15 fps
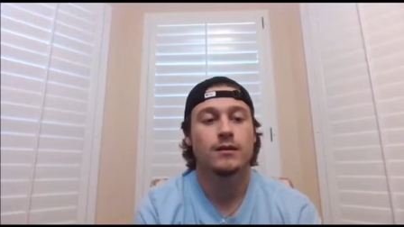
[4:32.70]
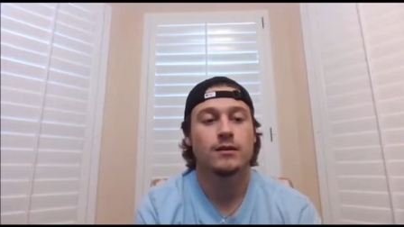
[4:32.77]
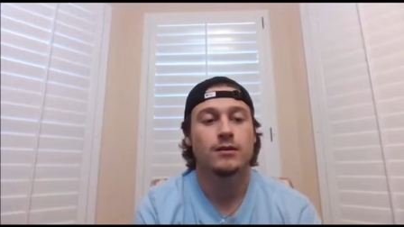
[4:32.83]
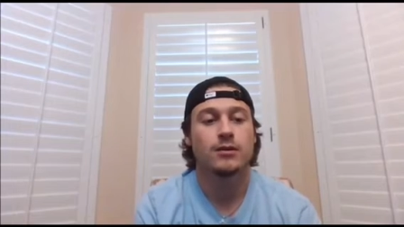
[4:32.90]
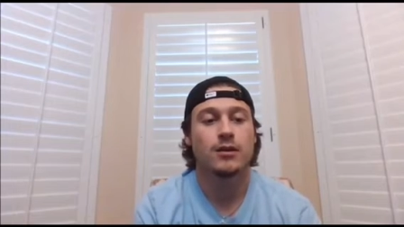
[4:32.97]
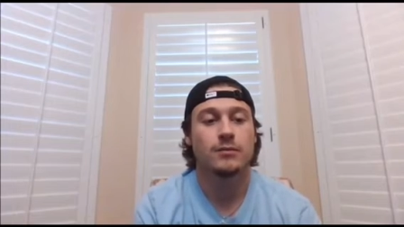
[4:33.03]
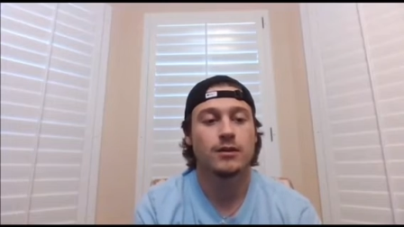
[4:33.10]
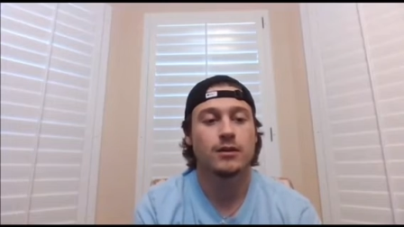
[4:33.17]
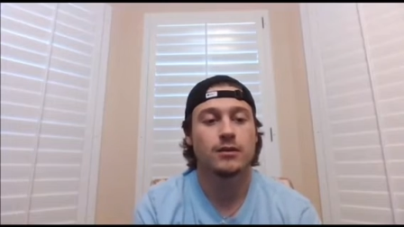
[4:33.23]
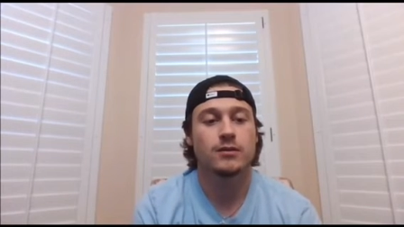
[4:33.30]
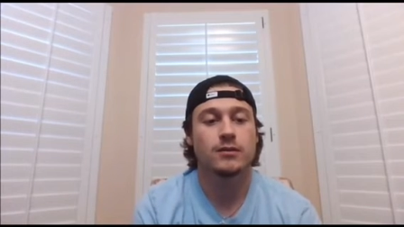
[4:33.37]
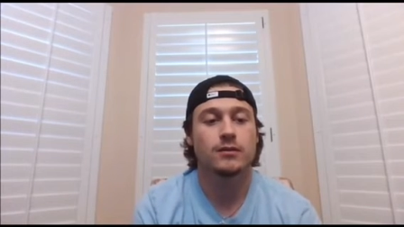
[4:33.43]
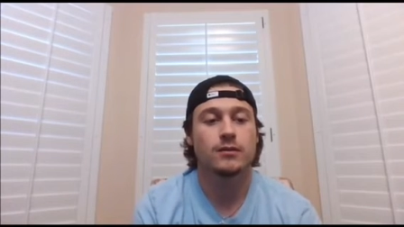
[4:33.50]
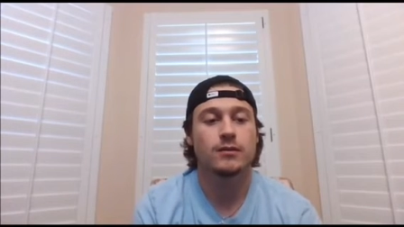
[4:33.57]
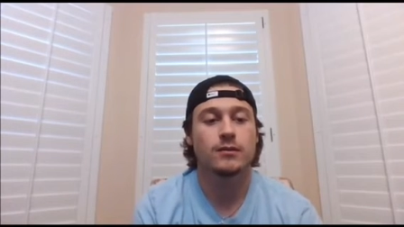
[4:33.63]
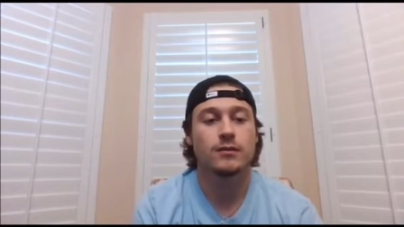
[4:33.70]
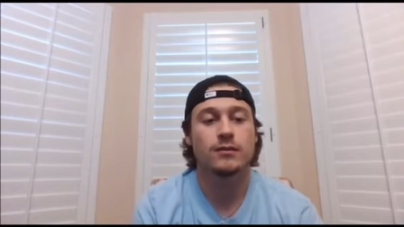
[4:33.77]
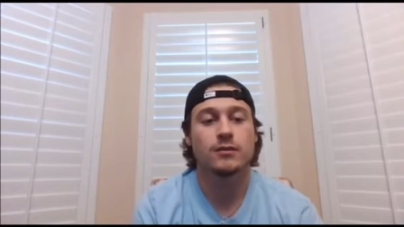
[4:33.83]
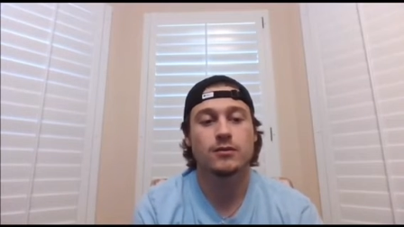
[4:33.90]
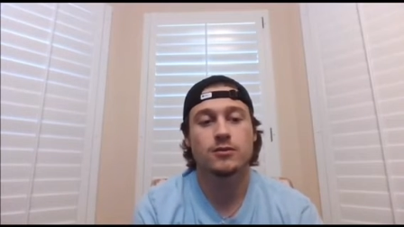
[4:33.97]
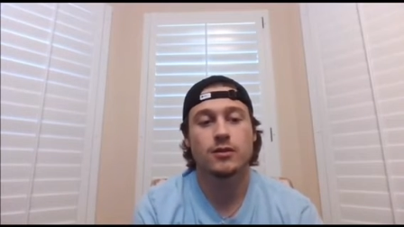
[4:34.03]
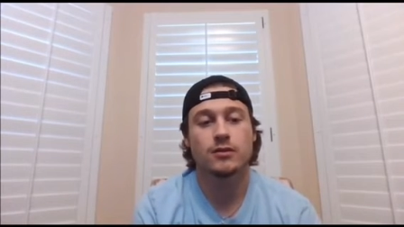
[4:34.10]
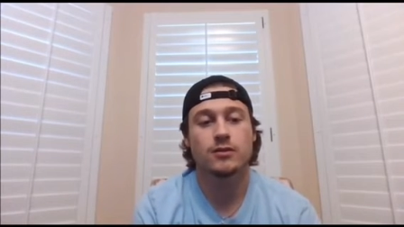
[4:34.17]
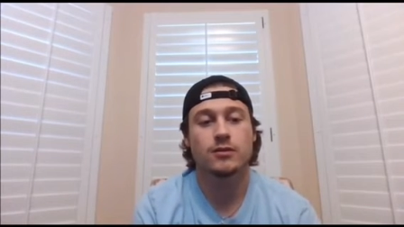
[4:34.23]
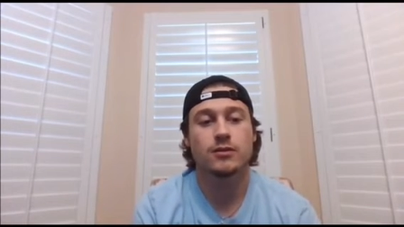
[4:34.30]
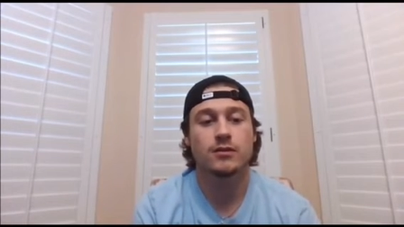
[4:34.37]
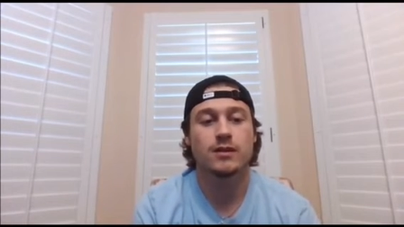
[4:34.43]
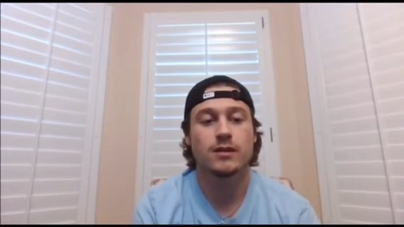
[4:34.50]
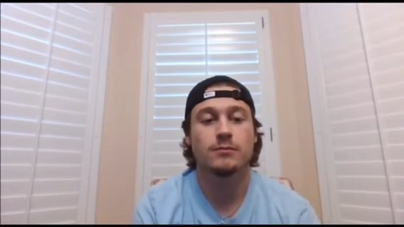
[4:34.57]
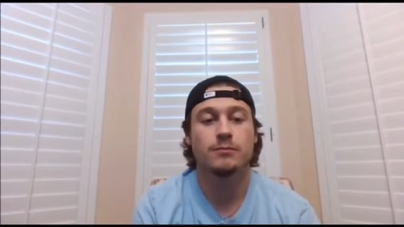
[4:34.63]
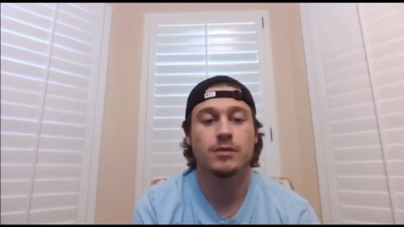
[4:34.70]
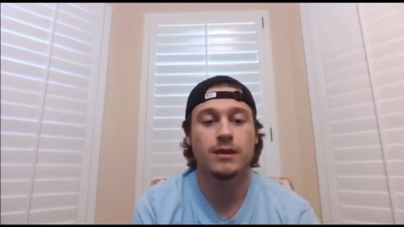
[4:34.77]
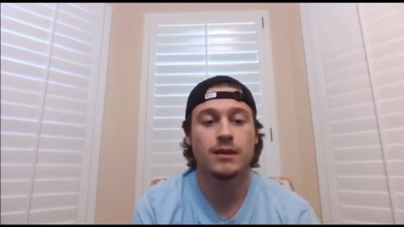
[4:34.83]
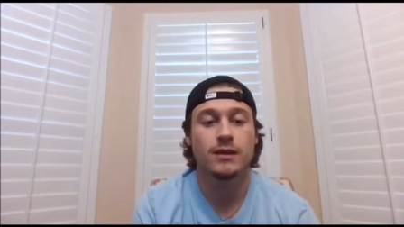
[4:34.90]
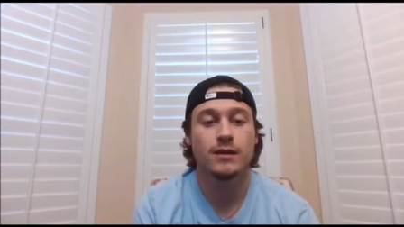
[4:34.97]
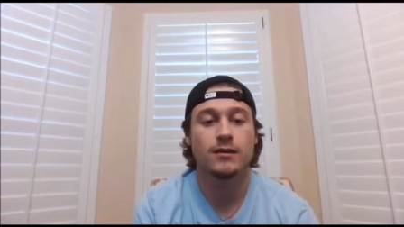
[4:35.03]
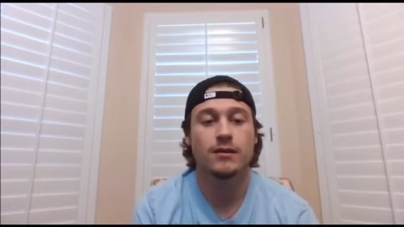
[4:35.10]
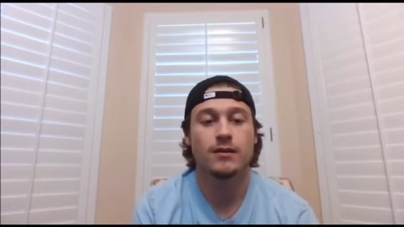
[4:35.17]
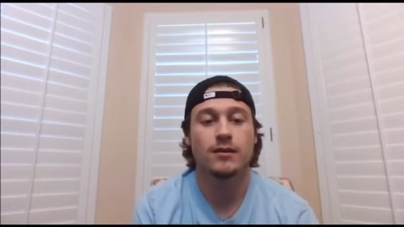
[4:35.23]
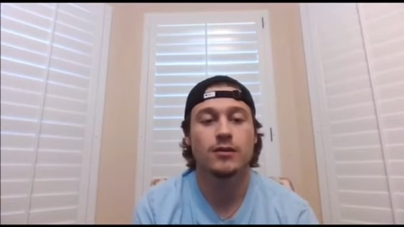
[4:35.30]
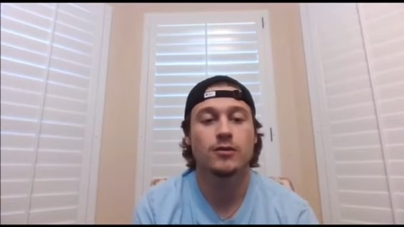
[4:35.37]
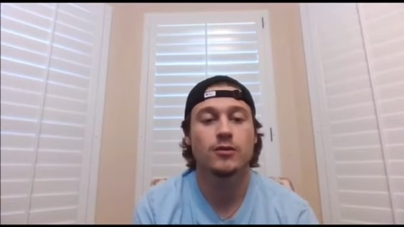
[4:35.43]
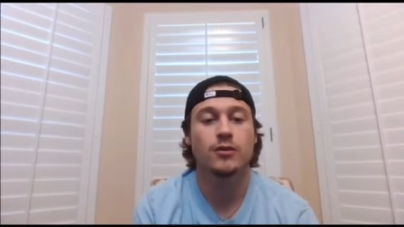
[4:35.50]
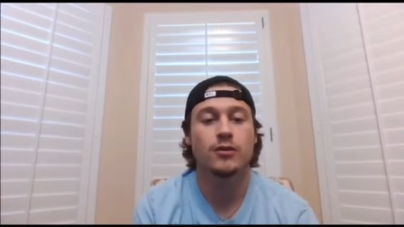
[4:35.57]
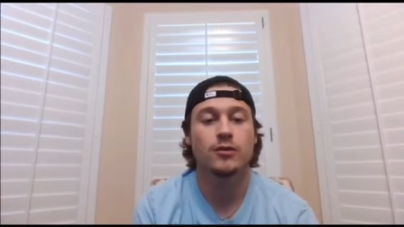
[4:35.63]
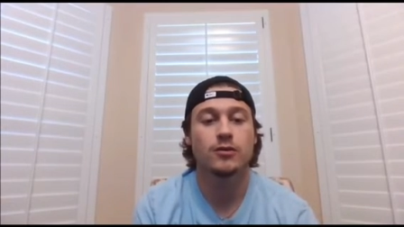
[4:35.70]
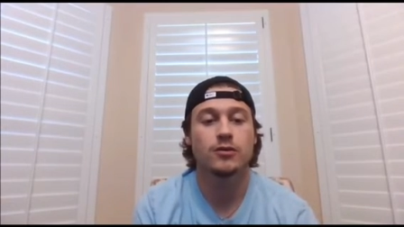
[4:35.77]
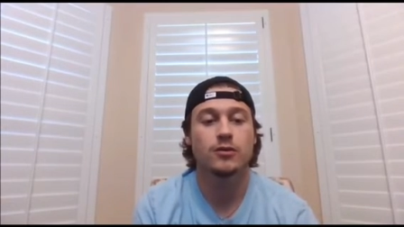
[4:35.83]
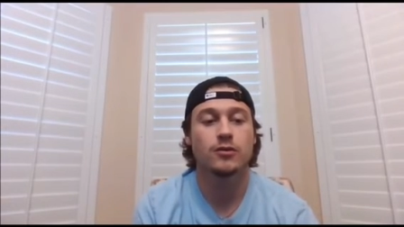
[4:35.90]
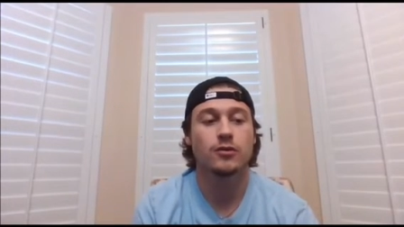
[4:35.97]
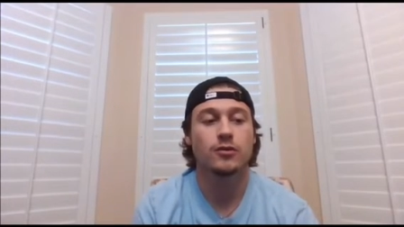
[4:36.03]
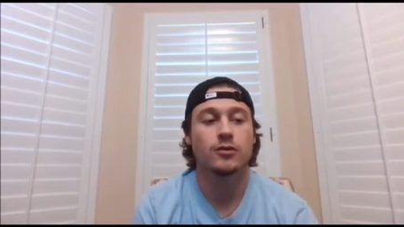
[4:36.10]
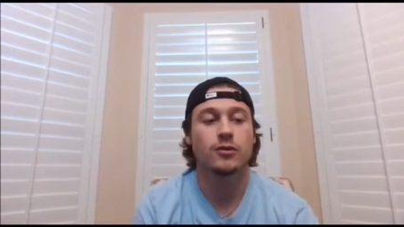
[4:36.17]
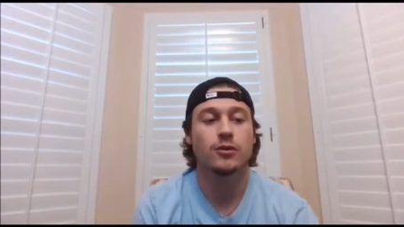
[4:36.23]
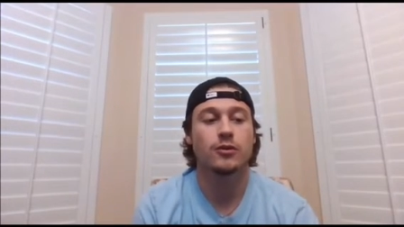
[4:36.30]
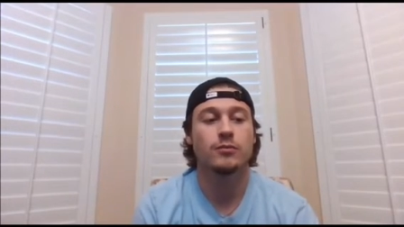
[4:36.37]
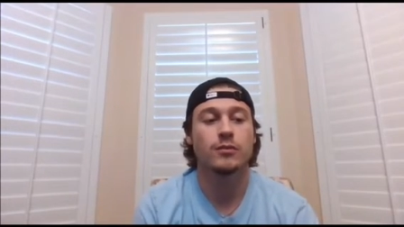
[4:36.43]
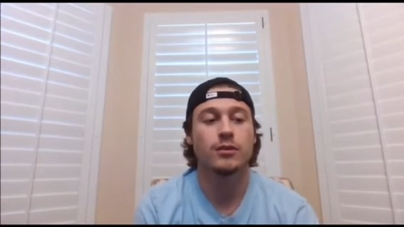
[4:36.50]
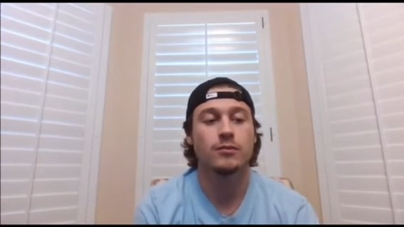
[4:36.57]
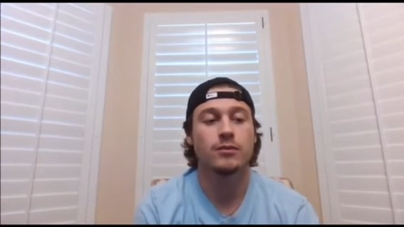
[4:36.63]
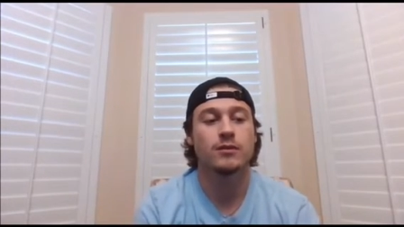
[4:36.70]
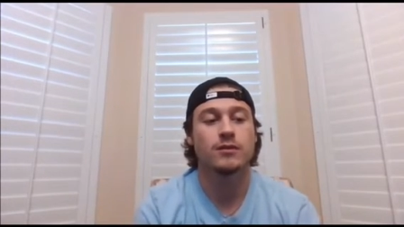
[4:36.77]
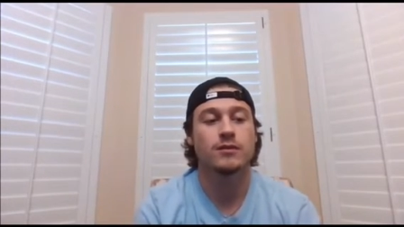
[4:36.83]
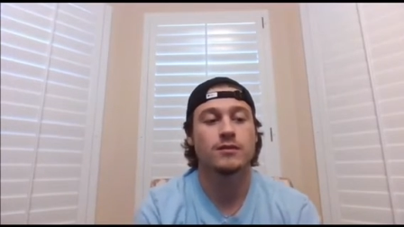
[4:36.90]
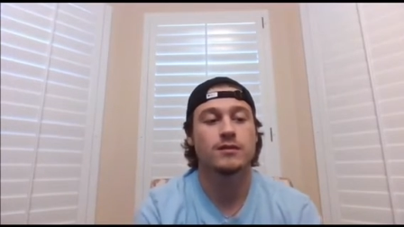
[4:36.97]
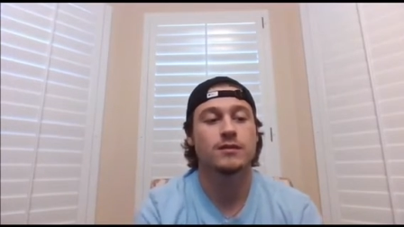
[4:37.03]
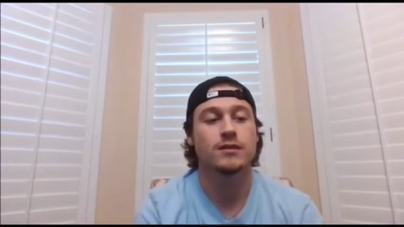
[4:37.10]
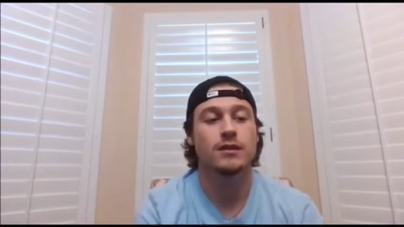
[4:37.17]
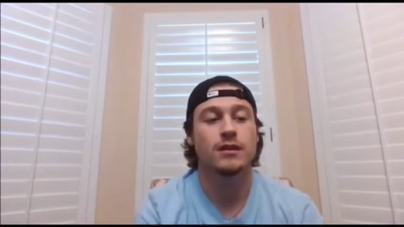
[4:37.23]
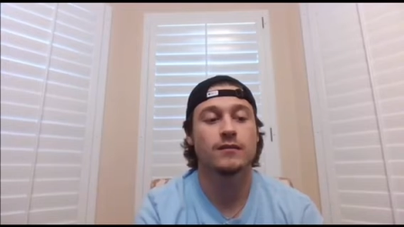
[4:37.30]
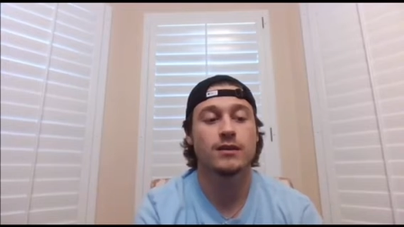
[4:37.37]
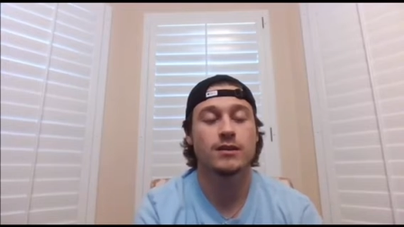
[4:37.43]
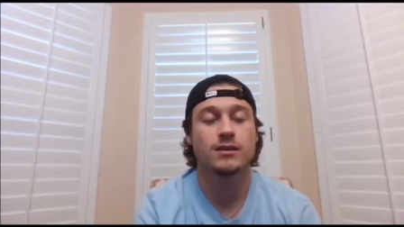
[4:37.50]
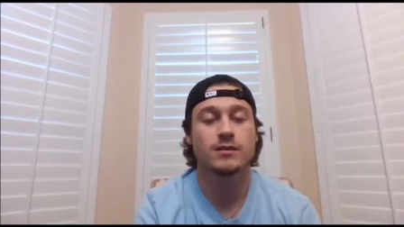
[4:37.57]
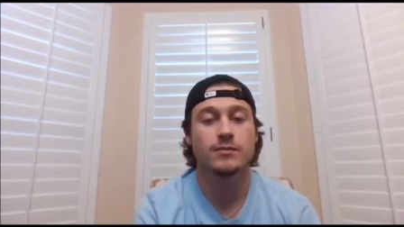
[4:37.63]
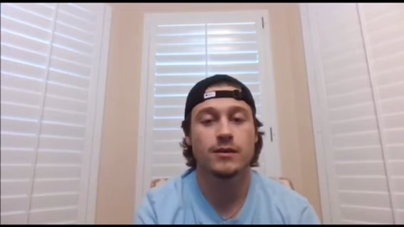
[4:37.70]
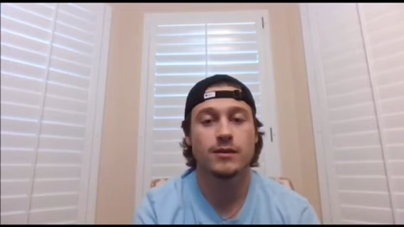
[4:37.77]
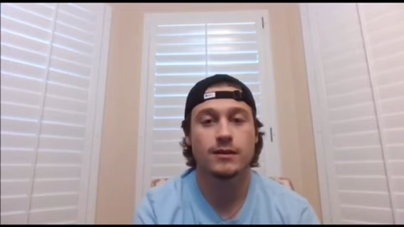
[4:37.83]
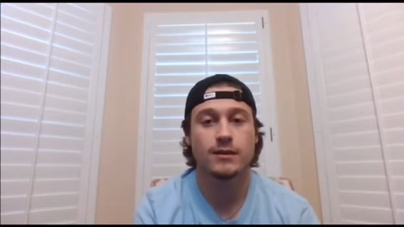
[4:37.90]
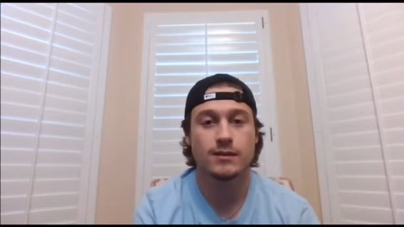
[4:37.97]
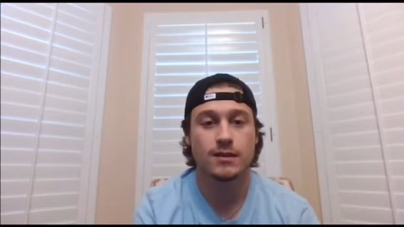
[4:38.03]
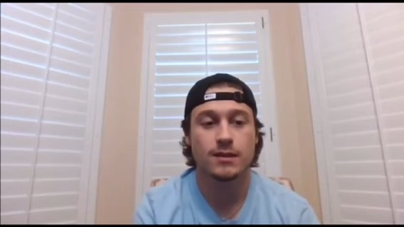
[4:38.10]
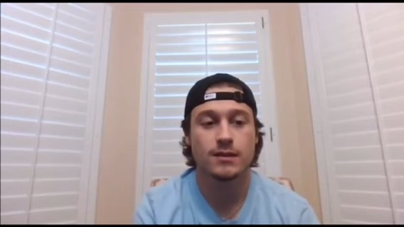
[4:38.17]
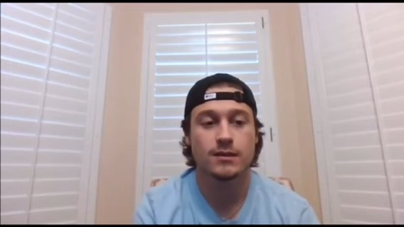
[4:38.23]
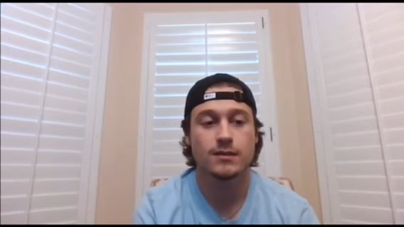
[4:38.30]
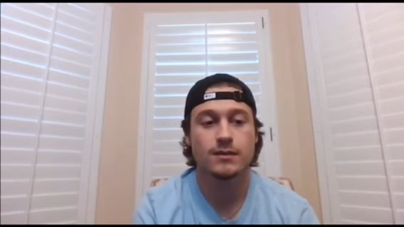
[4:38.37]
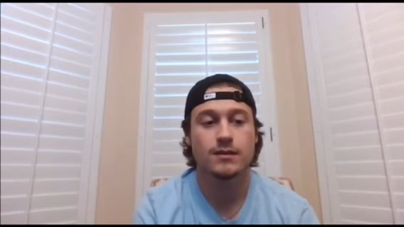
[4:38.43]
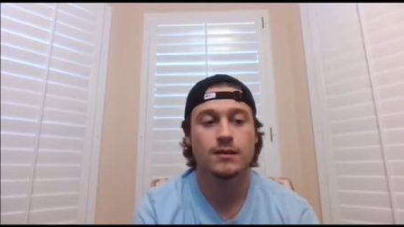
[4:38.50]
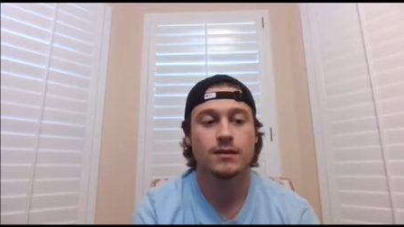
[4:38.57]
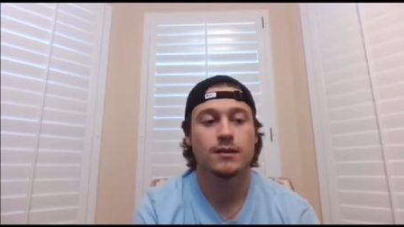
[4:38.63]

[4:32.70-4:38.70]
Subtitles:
Dominant structures impede on co-cultural group members' lived experiences.